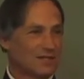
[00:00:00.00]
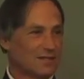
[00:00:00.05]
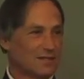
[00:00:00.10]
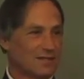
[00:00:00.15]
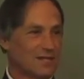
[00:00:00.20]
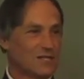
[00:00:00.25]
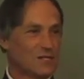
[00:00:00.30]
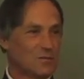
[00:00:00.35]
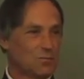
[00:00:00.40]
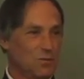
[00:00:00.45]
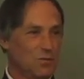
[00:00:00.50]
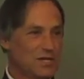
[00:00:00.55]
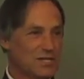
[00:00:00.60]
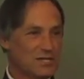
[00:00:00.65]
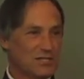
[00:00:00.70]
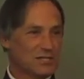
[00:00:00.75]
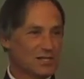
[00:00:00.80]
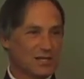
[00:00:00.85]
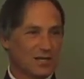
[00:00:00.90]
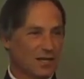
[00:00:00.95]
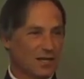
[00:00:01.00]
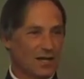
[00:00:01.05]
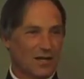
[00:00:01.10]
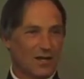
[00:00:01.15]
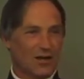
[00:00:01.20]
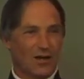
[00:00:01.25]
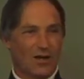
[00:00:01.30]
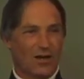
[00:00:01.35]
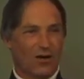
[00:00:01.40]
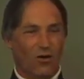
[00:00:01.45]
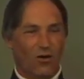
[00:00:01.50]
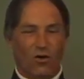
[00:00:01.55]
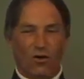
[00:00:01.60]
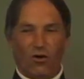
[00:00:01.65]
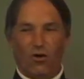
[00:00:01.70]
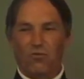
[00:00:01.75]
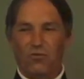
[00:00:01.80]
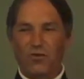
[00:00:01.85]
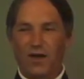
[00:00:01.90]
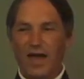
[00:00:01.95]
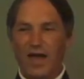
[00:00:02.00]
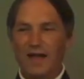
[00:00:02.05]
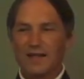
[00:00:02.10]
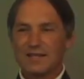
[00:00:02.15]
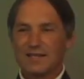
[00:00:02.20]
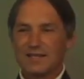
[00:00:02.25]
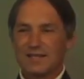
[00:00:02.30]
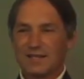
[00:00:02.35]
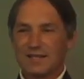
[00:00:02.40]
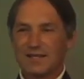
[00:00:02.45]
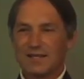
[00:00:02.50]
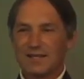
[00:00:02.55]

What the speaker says: this piece of land,